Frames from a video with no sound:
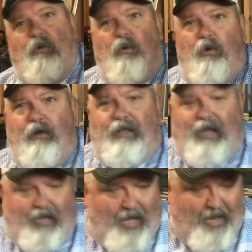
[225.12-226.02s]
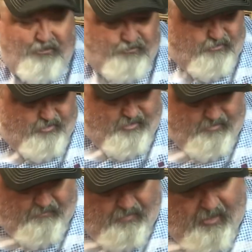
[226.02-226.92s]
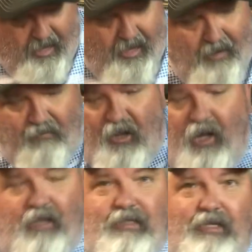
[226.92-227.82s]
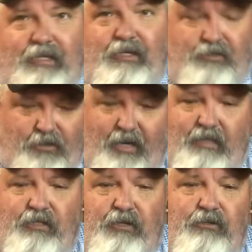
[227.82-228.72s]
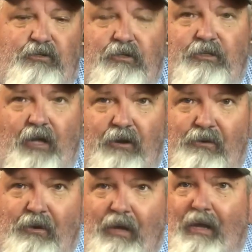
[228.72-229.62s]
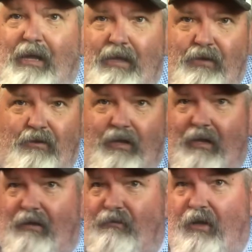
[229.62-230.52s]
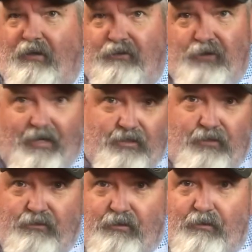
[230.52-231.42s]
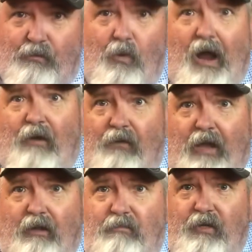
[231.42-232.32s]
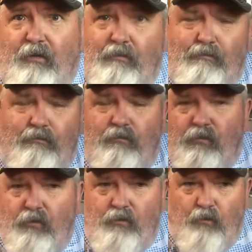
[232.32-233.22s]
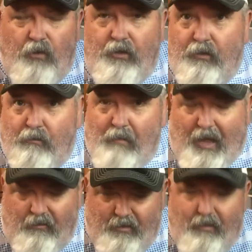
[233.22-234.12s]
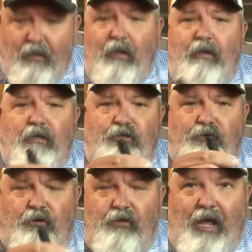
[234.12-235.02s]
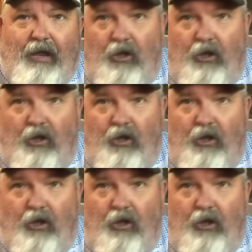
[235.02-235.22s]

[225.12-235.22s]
cord that actually plugs into your transducer, so you can run the transducer wire right up to where you're mounting it, screw that